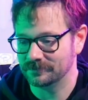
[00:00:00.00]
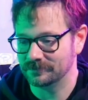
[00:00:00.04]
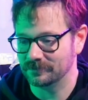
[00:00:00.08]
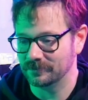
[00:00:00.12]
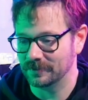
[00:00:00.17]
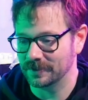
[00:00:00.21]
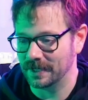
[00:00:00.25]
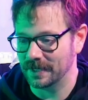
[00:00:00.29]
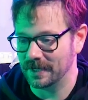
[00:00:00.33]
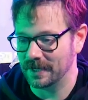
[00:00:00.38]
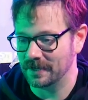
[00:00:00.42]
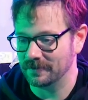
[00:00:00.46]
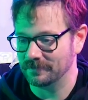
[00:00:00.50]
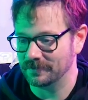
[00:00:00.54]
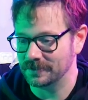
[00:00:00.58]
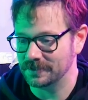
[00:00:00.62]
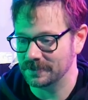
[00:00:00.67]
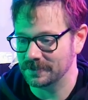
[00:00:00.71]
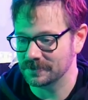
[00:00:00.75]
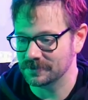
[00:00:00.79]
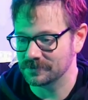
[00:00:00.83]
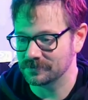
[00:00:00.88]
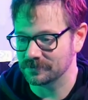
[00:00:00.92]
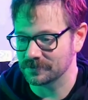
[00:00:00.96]
when I have
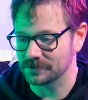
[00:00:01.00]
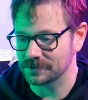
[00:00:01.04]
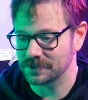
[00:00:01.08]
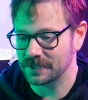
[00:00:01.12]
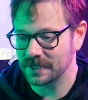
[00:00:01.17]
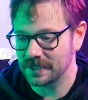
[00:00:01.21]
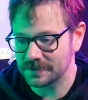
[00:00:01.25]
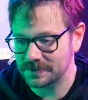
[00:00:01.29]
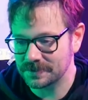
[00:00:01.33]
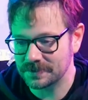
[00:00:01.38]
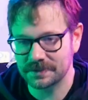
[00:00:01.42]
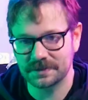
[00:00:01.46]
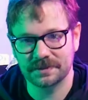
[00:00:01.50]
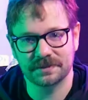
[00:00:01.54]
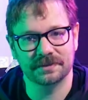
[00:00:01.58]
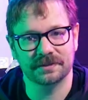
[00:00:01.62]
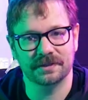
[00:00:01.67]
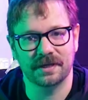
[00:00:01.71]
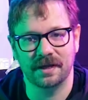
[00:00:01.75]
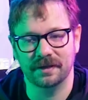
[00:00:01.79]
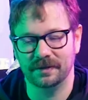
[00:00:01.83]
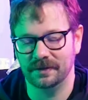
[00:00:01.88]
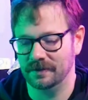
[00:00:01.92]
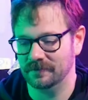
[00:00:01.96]
ideas for skits.
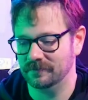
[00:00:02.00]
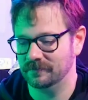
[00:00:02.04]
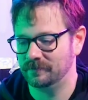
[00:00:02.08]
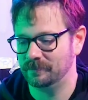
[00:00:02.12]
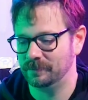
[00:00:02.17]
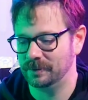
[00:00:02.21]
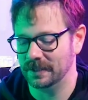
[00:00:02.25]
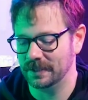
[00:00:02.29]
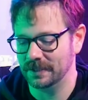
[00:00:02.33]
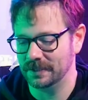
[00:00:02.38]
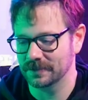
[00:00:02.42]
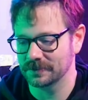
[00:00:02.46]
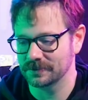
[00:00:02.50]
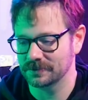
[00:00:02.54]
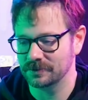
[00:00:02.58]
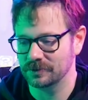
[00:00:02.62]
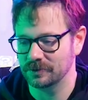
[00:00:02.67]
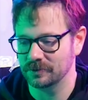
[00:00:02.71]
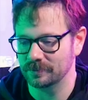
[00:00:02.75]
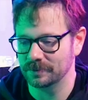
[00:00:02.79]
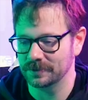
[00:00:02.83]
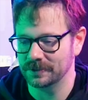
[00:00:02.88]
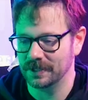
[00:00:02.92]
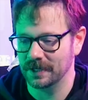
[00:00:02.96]
I love playing
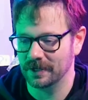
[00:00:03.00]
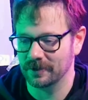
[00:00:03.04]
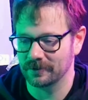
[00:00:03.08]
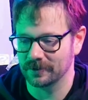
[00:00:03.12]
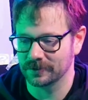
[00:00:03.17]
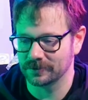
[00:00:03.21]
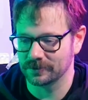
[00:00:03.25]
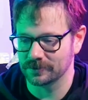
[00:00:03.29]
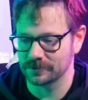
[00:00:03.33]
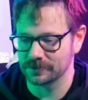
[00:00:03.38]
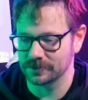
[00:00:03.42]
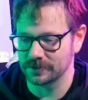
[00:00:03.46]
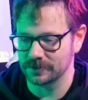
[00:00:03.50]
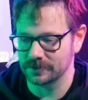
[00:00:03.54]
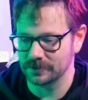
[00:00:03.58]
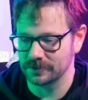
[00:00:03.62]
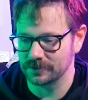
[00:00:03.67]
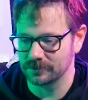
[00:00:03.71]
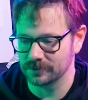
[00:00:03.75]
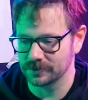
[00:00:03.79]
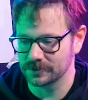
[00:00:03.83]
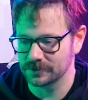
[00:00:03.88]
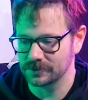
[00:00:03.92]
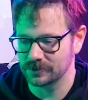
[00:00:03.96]
stupid characters and
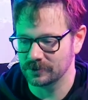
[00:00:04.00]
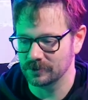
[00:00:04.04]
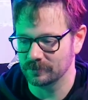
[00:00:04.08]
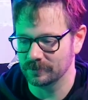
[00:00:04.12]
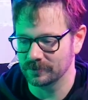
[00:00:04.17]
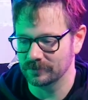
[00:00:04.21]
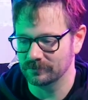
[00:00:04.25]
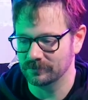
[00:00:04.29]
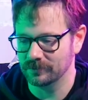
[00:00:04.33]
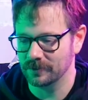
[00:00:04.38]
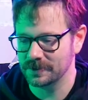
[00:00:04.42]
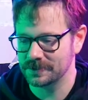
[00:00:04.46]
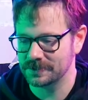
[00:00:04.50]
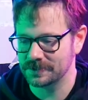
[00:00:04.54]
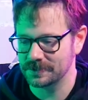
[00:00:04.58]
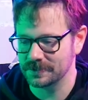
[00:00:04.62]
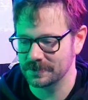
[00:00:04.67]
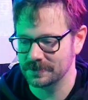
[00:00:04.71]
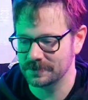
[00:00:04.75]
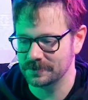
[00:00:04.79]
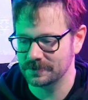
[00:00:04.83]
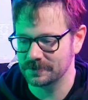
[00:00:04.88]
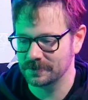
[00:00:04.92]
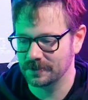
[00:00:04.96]
doing stupid
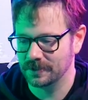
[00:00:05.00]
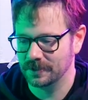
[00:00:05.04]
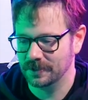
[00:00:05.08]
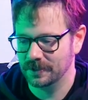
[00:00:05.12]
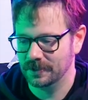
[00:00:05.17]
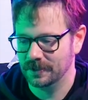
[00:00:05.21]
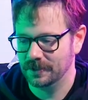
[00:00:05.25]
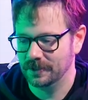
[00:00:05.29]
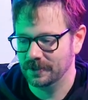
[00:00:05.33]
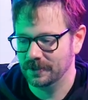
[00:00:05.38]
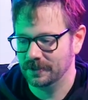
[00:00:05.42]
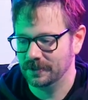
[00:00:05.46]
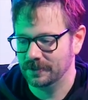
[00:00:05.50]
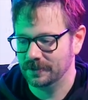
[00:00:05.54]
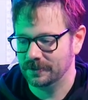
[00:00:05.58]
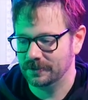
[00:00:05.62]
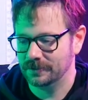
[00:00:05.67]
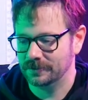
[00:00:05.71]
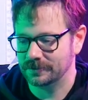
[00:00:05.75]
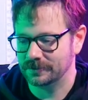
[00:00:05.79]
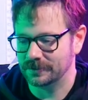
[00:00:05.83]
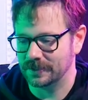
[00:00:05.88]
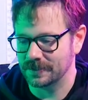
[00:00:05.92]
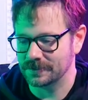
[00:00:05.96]
voices.
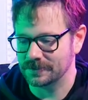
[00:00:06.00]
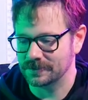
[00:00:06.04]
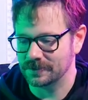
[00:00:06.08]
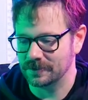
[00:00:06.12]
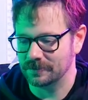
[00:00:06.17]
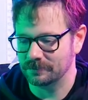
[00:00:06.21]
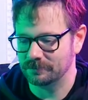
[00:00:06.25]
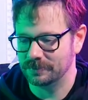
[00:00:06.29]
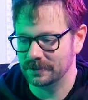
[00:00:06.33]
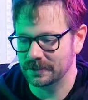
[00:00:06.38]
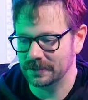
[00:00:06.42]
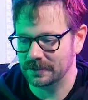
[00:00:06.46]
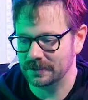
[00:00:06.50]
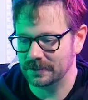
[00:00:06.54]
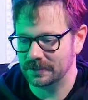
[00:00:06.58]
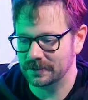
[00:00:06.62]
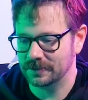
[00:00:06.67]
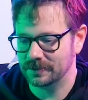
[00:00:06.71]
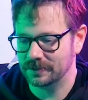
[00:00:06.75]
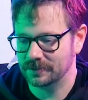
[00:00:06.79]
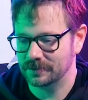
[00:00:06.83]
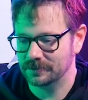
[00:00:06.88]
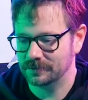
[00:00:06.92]
That's a big